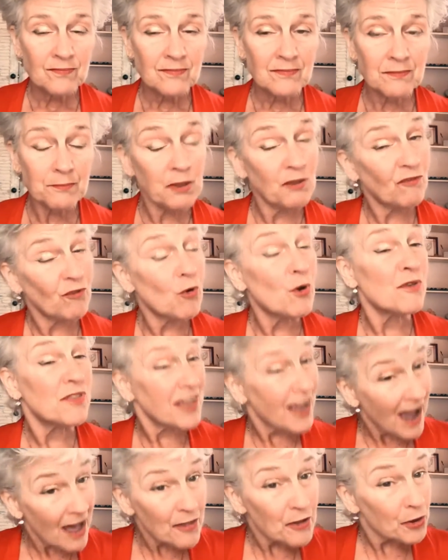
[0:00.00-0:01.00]
before
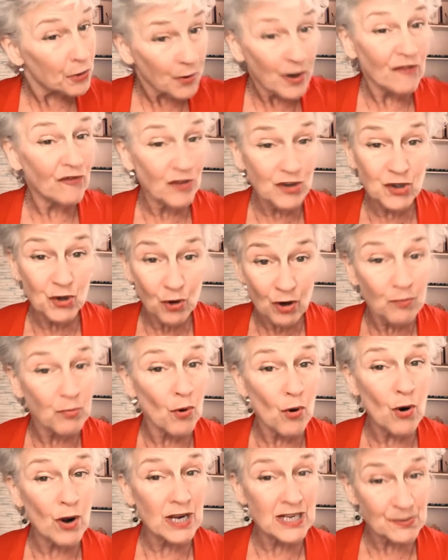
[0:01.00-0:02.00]
the other Gryffindor
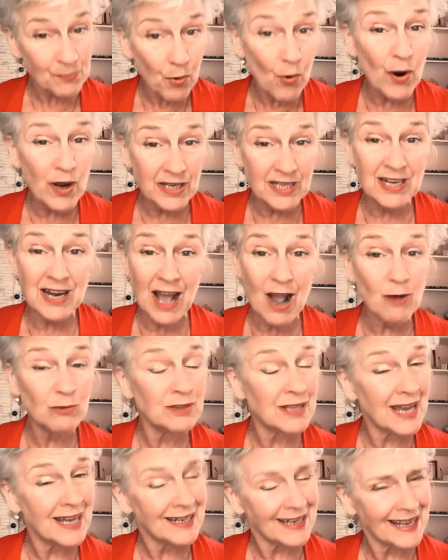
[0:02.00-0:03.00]
boys pointed out
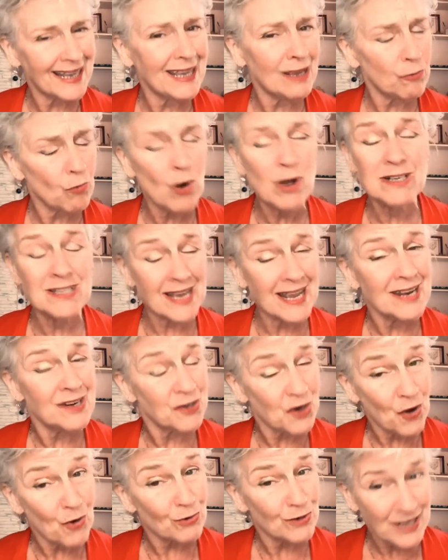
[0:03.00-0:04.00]
that he was in
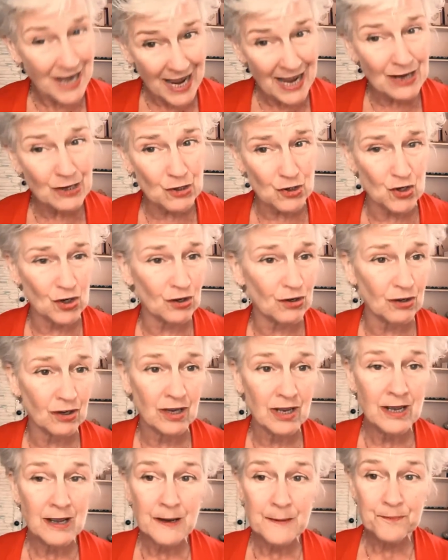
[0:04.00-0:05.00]
no danger.
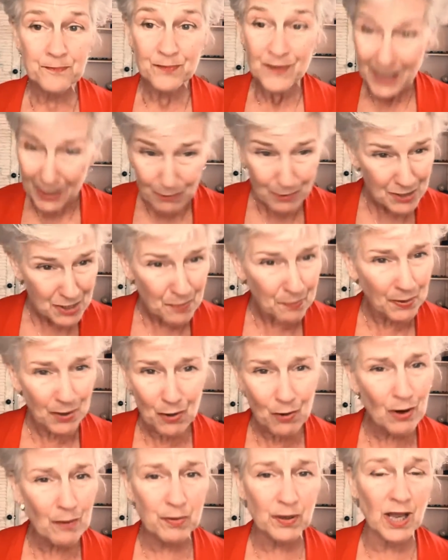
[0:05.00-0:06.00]
He was a
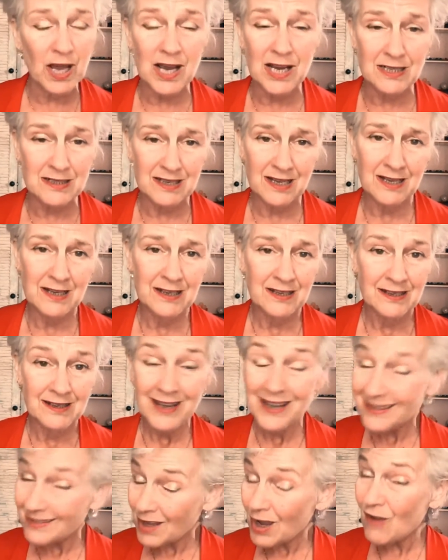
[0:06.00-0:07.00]
pureblood,
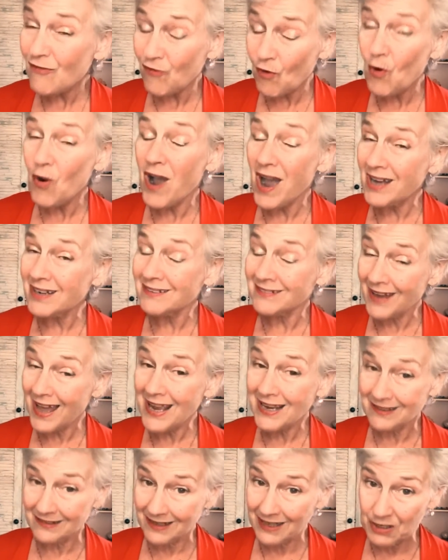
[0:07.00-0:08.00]
and therefore
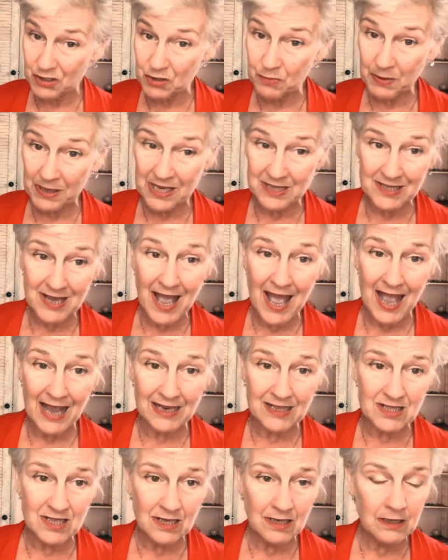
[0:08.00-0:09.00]
unlikely to be
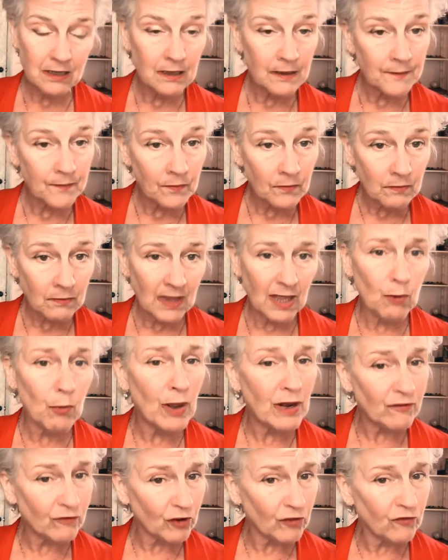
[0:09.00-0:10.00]
attacked. They
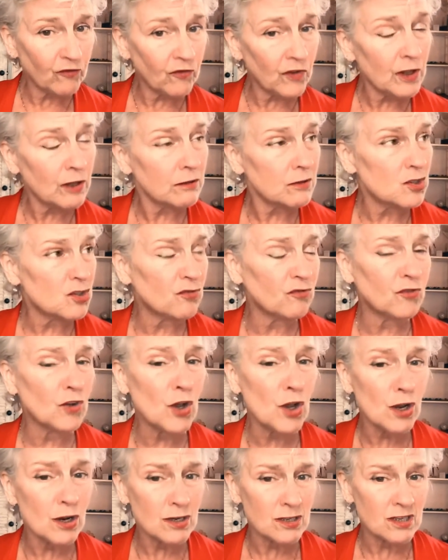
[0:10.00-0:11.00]
went for Filch
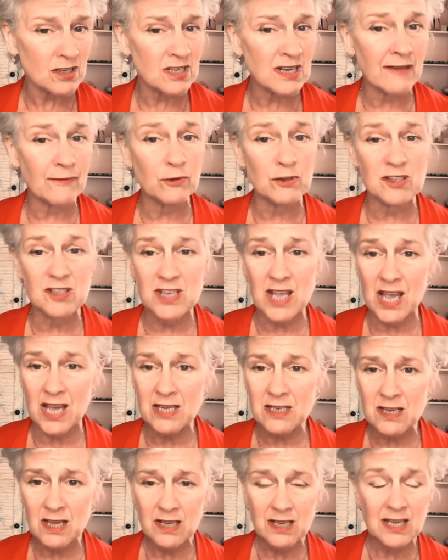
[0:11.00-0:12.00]
first, Neville
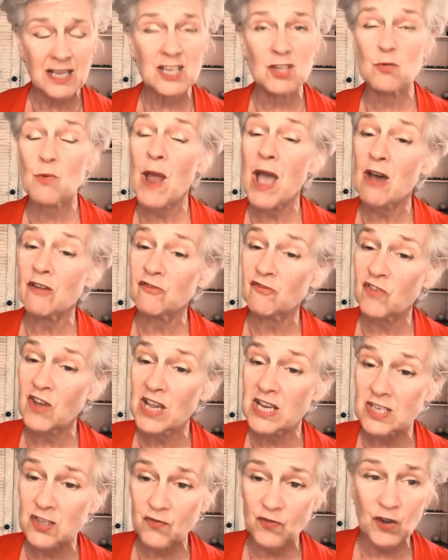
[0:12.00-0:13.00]
said, his round
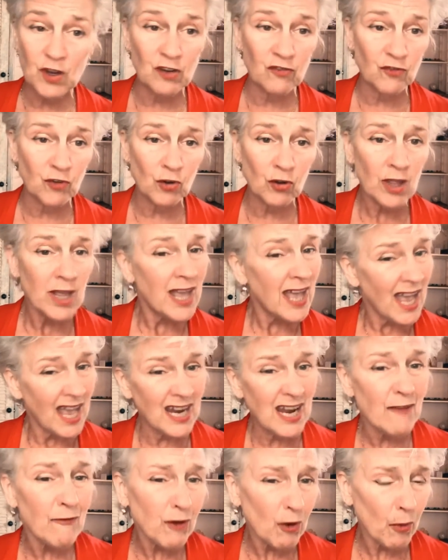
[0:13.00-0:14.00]
face fearful, and
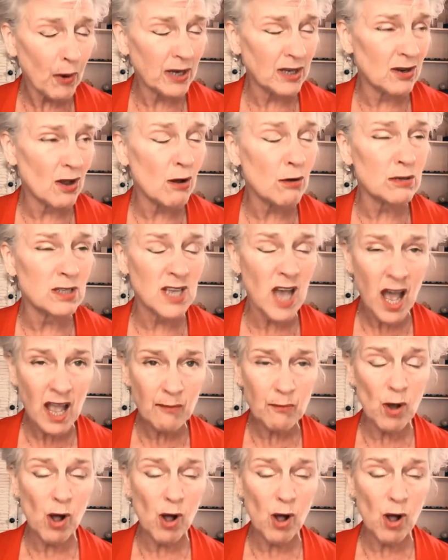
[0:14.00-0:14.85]
everyone knows I'm